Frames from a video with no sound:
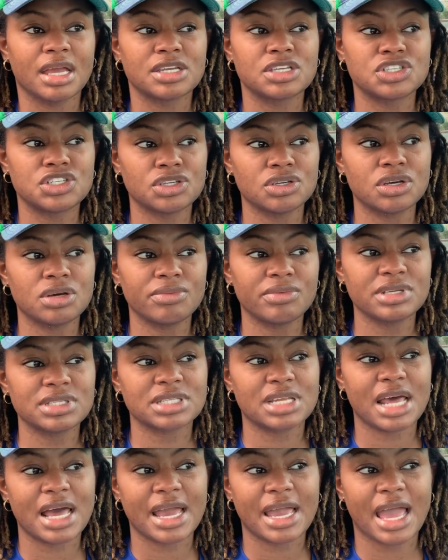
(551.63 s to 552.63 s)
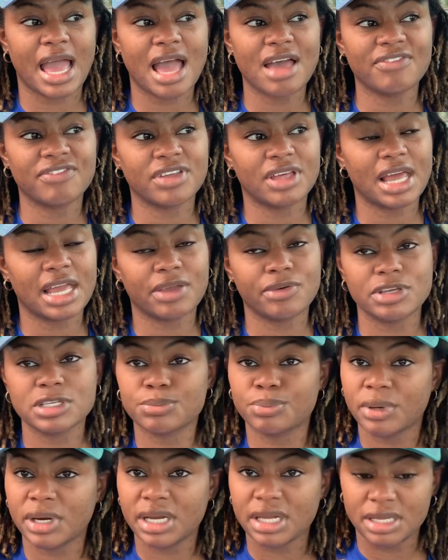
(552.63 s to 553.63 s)
June was like, I feel like it was
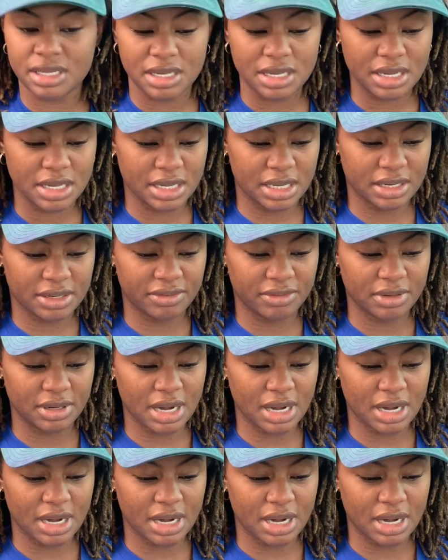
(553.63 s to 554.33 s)
pretty good.